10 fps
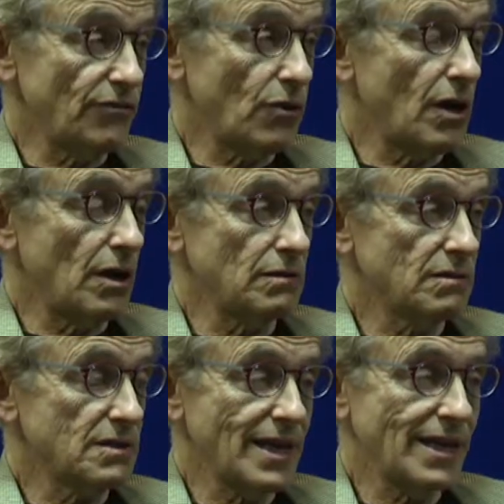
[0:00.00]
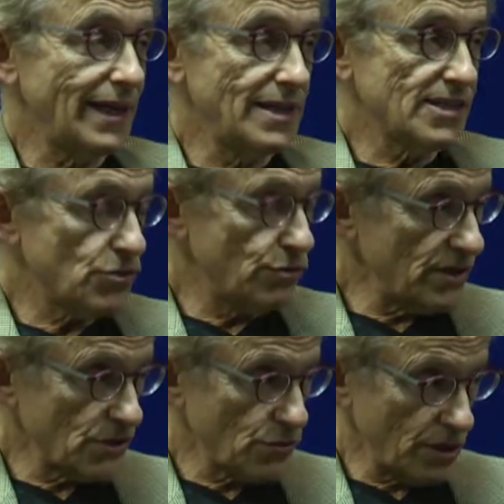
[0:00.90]
of all, taking a history
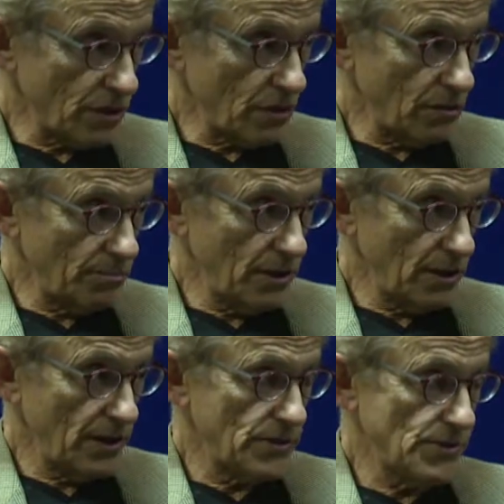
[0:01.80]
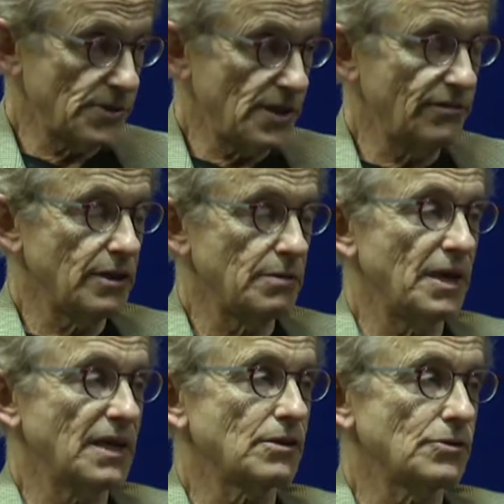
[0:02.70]
is critical because even in
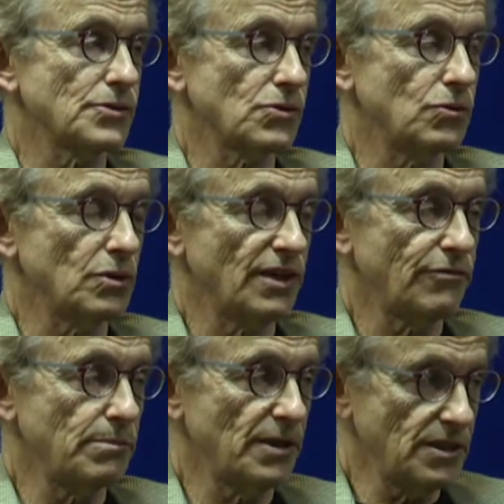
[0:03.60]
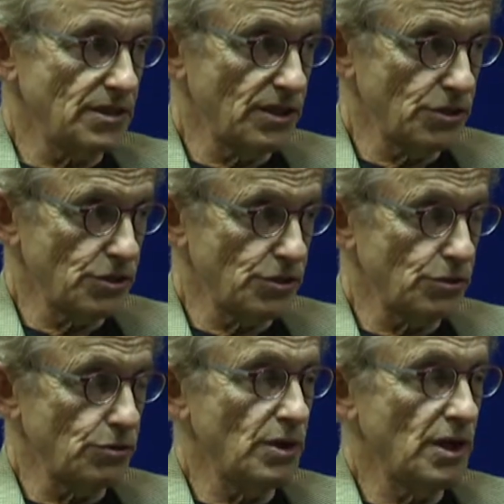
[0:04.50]
medical school, everybody teaches
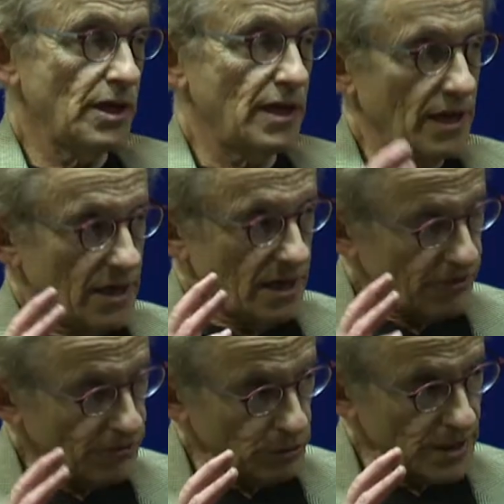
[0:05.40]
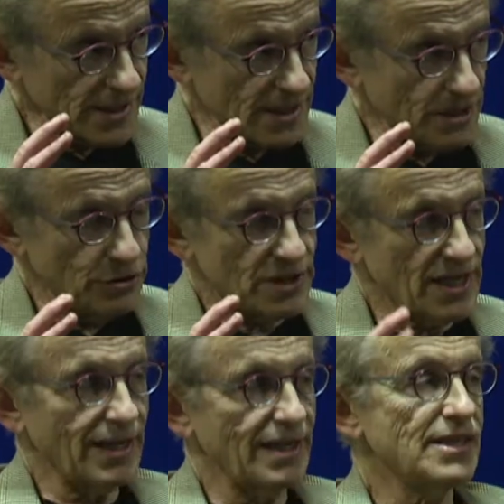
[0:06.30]
you if you listen and you
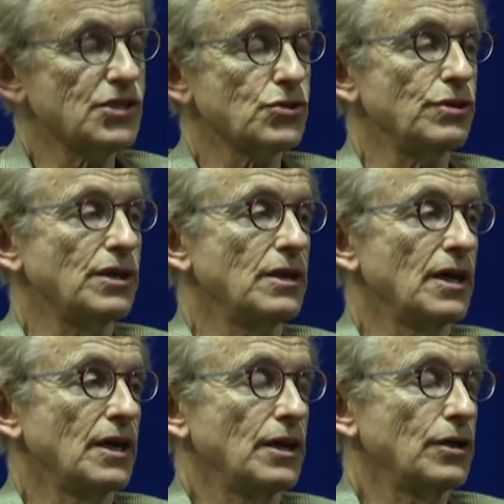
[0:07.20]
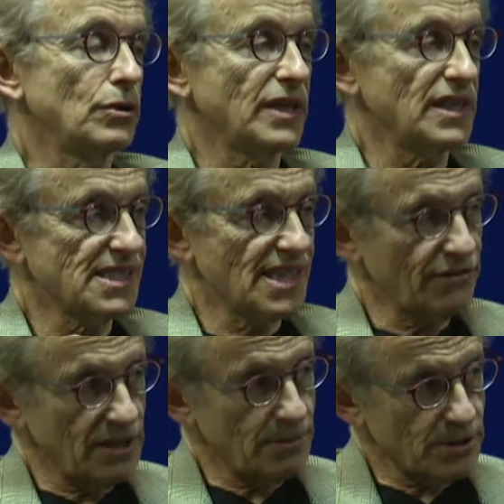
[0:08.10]
take a history, you'll get
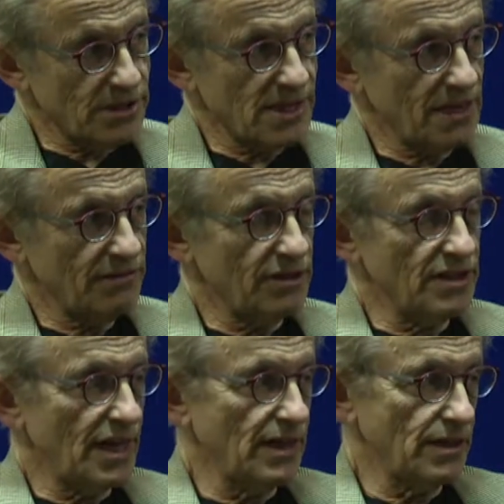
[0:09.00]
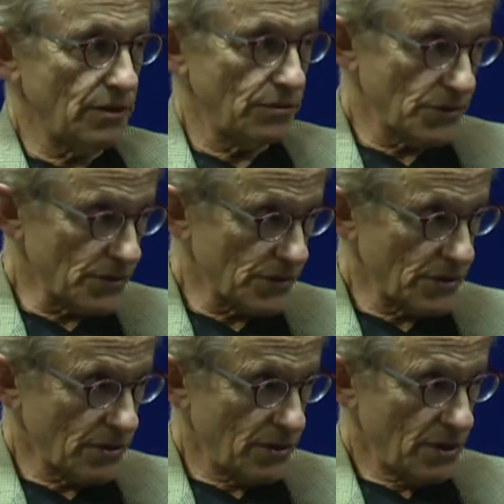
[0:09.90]
70% of the diagnosis.